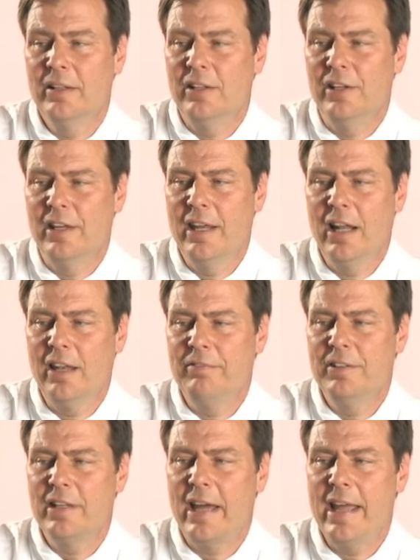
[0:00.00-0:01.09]
You get
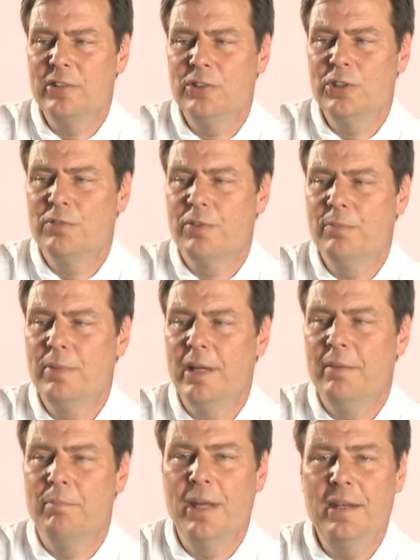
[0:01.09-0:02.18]
elephantiasis from
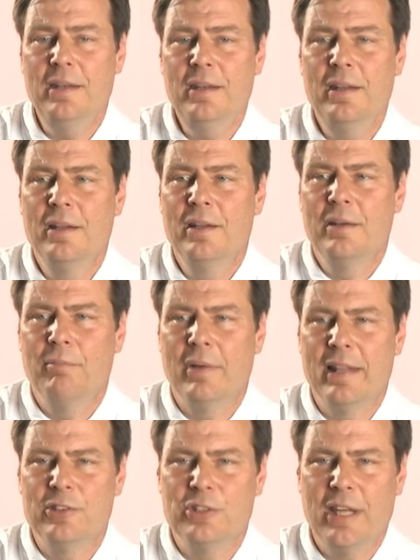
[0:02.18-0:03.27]
being bitten
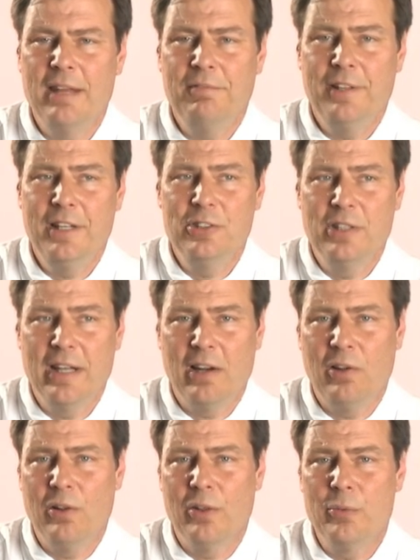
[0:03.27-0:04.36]
by the sand fleas down
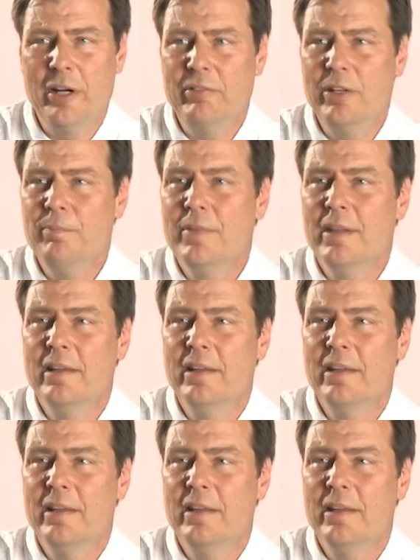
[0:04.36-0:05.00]
along the river.